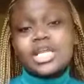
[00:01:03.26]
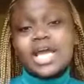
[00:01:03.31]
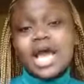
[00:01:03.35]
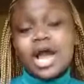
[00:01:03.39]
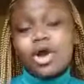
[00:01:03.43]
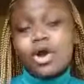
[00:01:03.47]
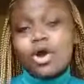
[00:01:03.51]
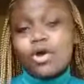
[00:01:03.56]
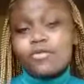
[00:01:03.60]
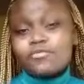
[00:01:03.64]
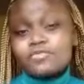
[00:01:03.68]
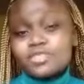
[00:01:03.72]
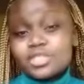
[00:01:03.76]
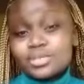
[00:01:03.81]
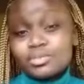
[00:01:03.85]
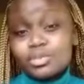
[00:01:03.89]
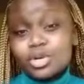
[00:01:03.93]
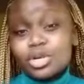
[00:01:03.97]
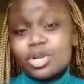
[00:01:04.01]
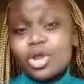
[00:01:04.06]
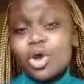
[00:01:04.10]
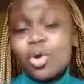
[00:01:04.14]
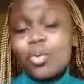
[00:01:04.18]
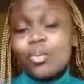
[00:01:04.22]
uncomfortable
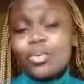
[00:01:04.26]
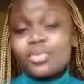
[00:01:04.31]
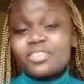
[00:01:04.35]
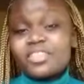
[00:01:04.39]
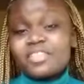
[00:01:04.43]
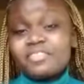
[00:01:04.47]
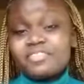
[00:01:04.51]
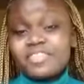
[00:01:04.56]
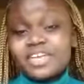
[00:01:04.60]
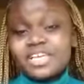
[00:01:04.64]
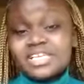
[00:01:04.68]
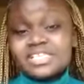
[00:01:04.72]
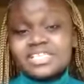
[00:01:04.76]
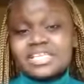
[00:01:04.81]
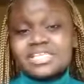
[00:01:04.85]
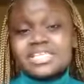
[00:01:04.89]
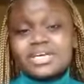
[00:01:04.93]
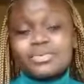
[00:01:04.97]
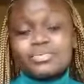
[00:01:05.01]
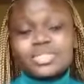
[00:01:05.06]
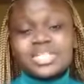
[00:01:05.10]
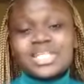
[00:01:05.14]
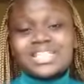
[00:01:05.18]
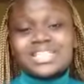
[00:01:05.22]
with
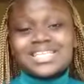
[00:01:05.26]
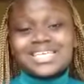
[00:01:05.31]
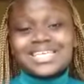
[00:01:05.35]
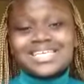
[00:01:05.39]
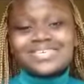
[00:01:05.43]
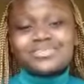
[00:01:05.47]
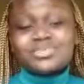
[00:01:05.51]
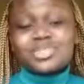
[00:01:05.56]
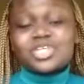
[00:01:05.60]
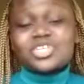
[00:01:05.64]
the